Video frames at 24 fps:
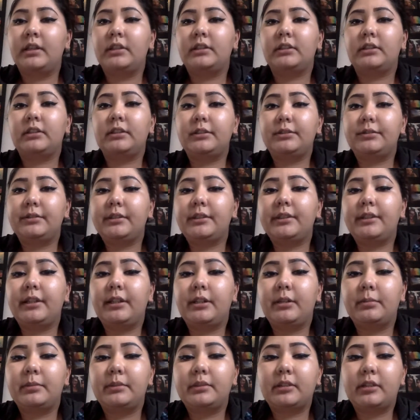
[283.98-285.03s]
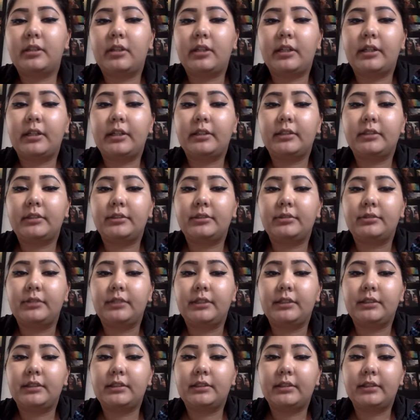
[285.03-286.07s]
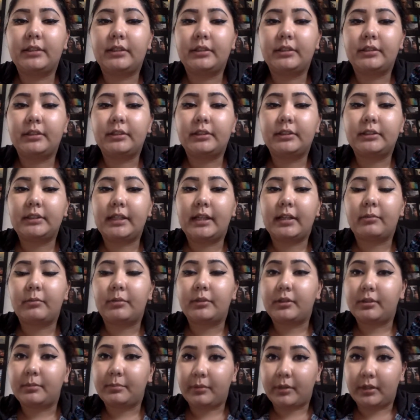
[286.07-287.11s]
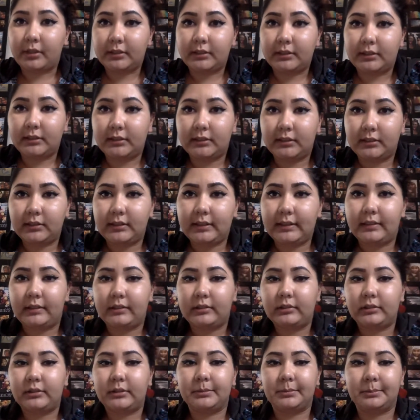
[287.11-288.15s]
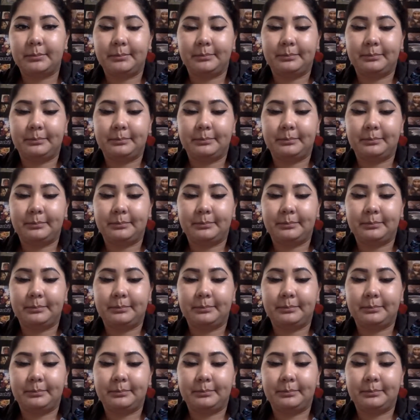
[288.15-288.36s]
So this really helps the audience to easily understand what the process entails.